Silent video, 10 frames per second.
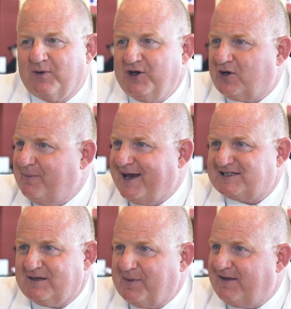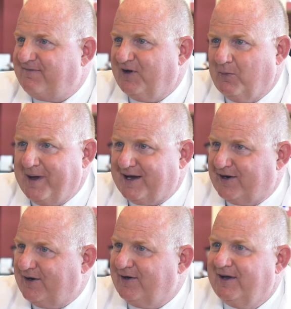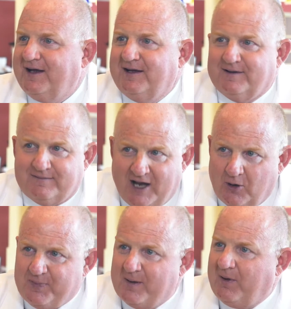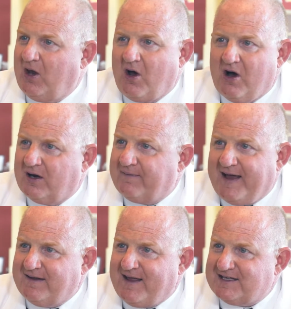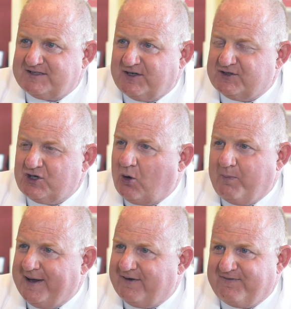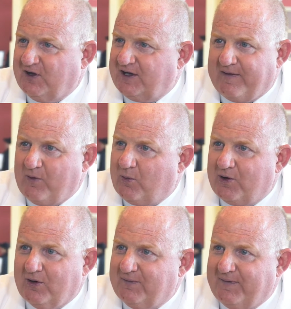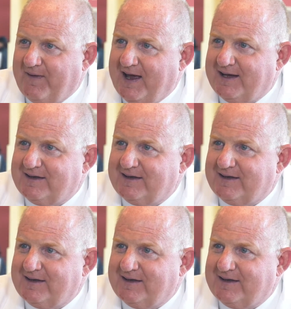where you can make somebody feel better, help them along, there's no better feeling in the world than that.